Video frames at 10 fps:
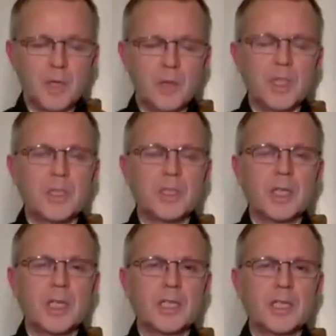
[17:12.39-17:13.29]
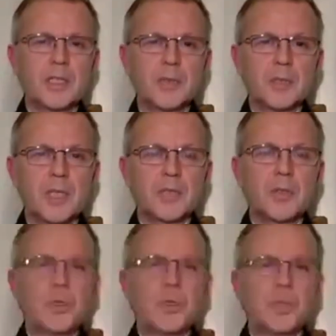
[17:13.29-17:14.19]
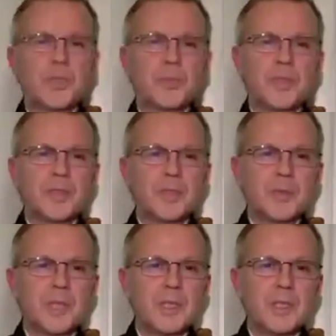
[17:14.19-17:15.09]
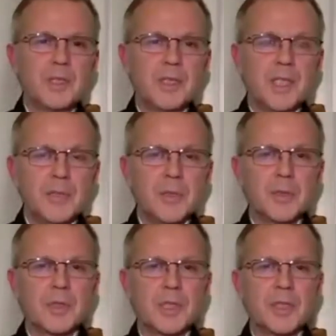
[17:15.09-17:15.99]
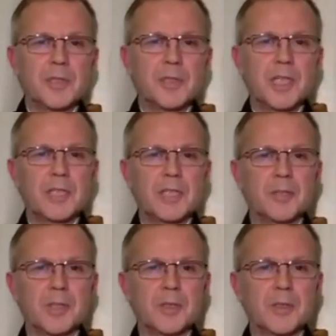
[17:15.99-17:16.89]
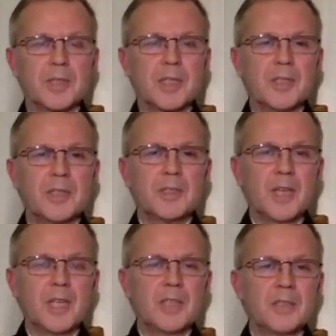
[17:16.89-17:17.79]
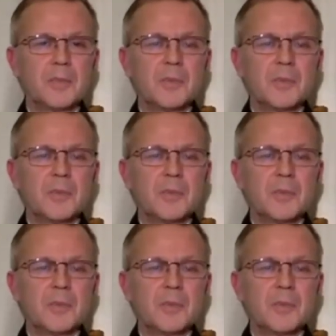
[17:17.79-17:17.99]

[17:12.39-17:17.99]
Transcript: uh, the poets in Iceland have has always been the real heroes here in Iceland because I think Iceland,